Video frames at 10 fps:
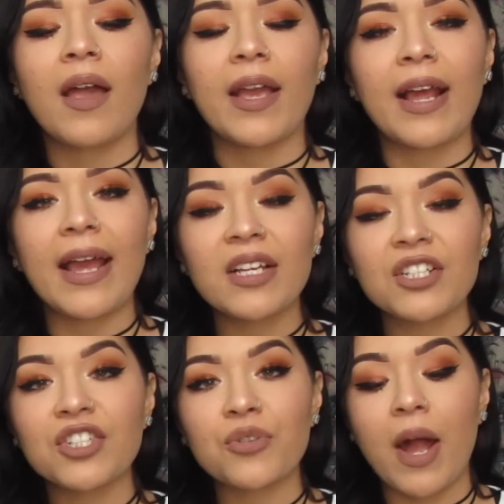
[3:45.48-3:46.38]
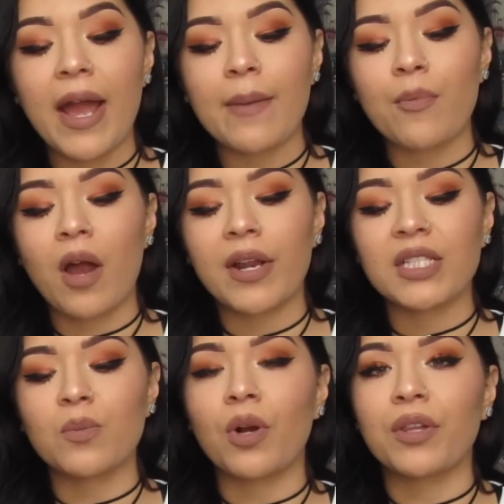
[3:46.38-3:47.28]
And I actually try
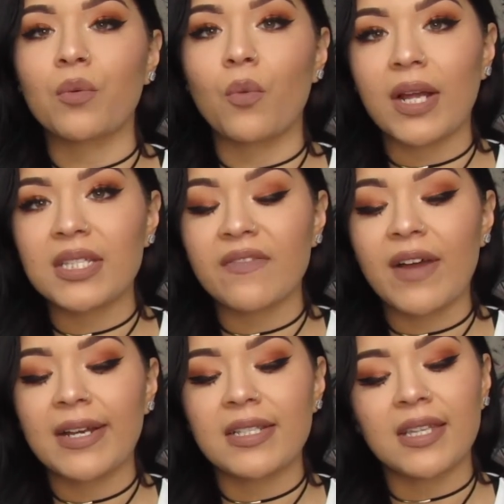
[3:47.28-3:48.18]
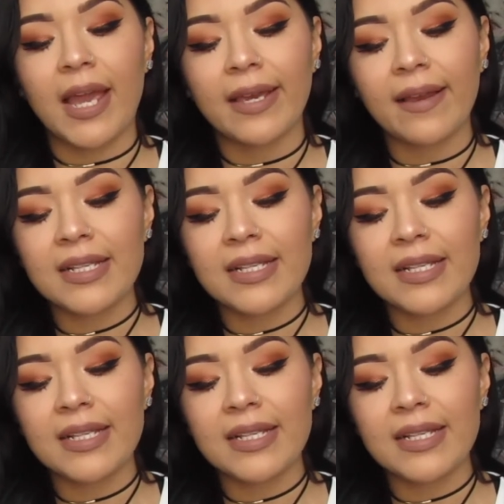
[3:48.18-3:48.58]
products more than once if I dislike it,